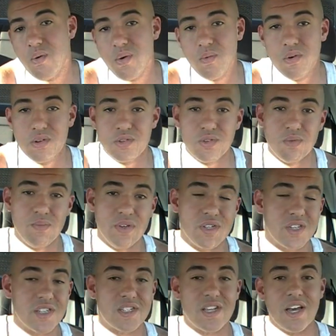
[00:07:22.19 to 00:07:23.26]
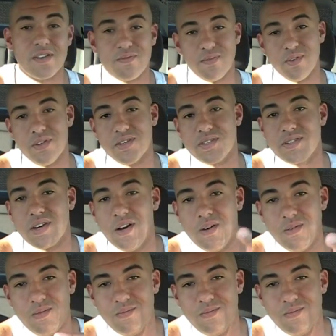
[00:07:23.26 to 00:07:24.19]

We want you to be successful. Let's go.